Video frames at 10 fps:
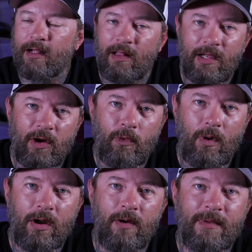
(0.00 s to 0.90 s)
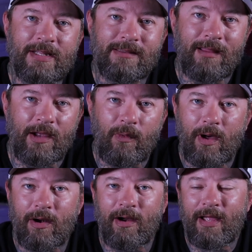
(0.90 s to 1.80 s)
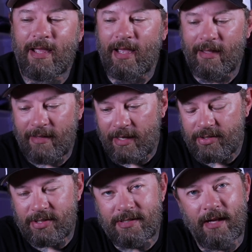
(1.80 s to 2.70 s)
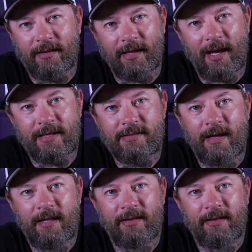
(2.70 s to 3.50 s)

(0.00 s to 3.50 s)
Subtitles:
clear water means light water, and that is just not the case.